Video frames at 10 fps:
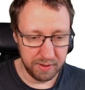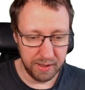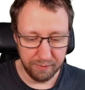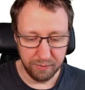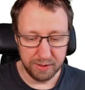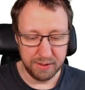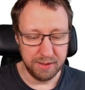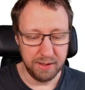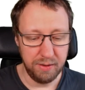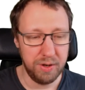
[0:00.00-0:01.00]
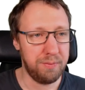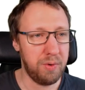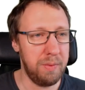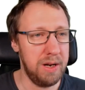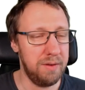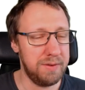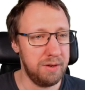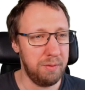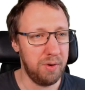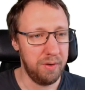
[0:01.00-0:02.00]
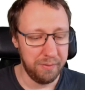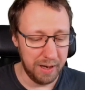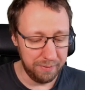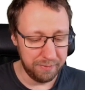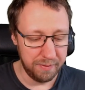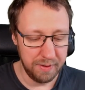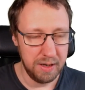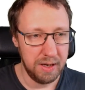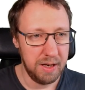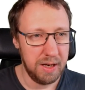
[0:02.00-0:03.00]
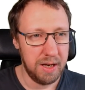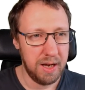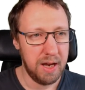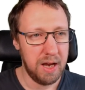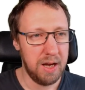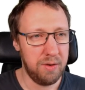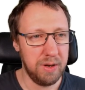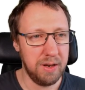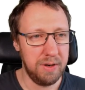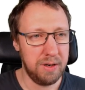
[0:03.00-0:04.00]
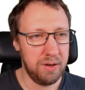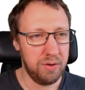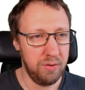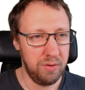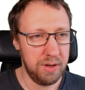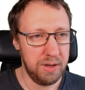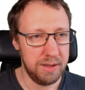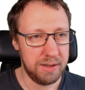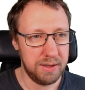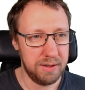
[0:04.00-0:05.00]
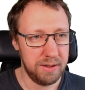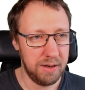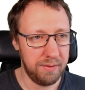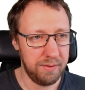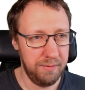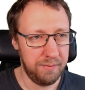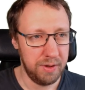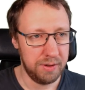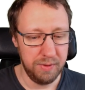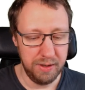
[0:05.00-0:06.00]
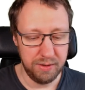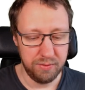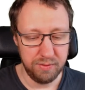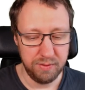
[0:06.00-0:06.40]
take, for instance, erasure probability of 0.5, and we give it to this. So we need to